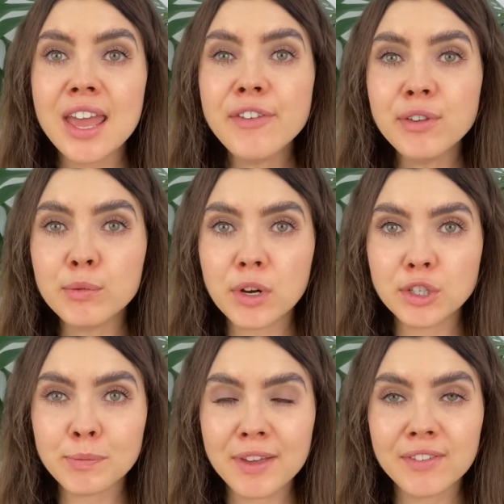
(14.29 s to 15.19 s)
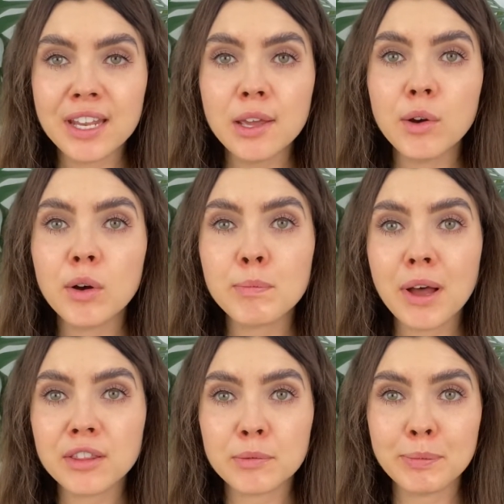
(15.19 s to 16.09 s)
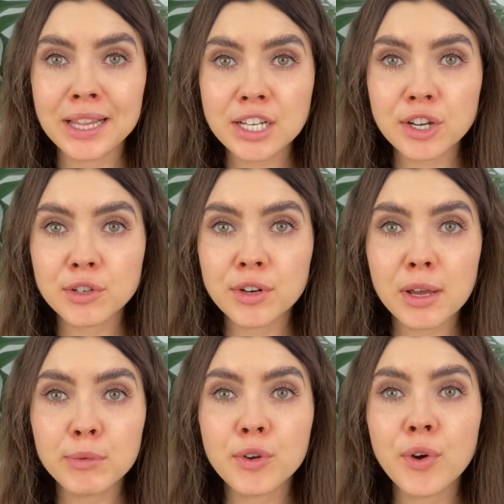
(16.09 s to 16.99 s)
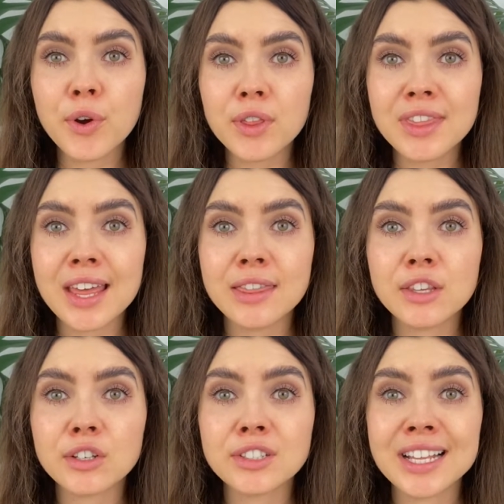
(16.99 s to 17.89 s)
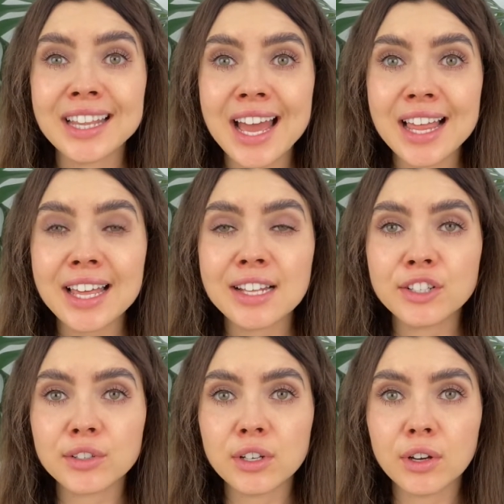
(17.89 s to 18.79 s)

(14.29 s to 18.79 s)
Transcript: If you watched my video about the pleasure trap, you heard that Dr. Lisle and Dr.